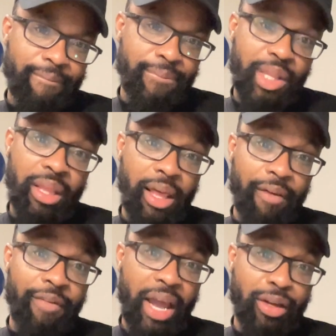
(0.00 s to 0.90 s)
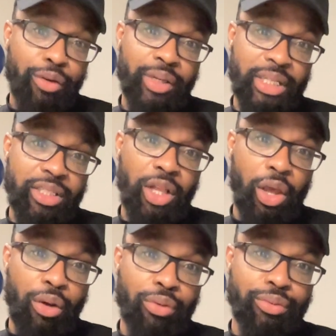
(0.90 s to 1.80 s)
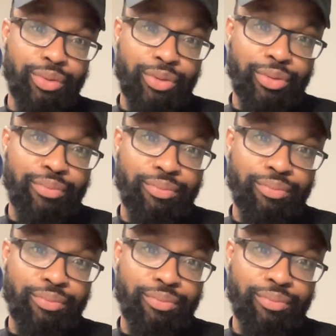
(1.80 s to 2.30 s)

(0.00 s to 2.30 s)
the Love Factory is closed.